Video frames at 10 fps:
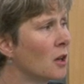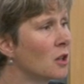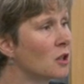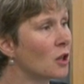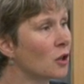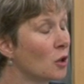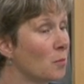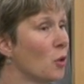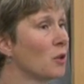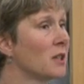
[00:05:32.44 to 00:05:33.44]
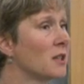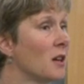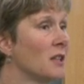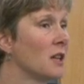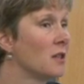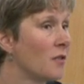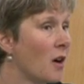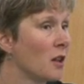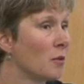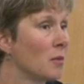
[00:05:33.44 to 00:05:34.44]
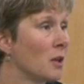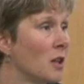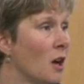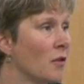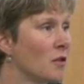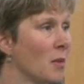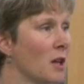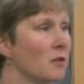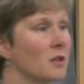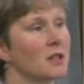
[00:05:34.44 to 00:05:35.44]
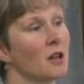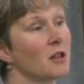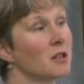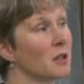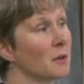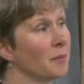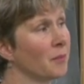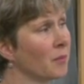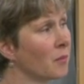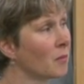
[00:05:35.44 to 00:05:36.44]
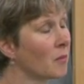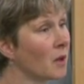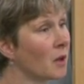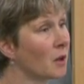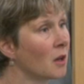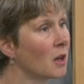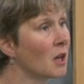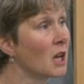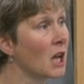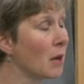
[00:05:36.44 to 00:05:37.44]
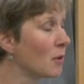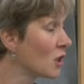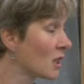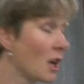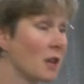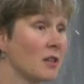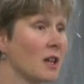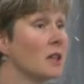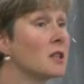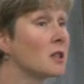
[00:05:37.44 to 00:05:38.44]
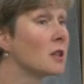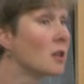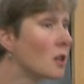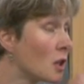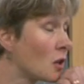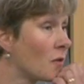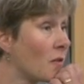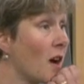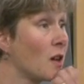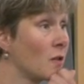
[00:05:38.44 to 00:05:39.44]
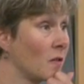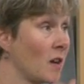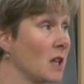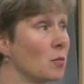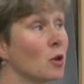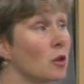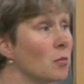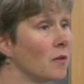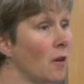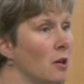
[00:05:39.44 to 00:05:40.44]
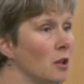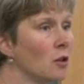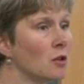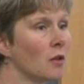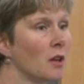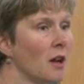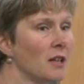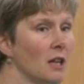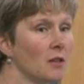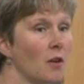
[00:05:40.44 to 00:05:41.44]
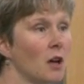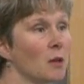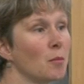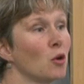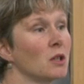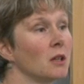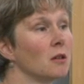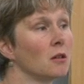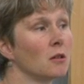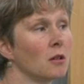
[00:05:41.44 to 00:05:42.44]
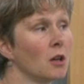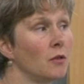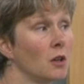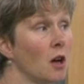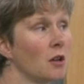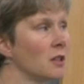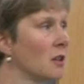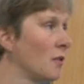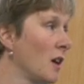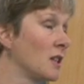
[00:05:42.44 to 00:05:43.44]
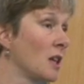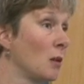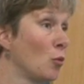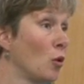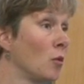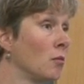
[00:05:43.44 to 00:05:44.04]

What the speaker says: to look at bodies and identify them in the aftermath of disaster. Images like this that you can find on Facebook can be very useful in identifying a body if you can't see the face anymore.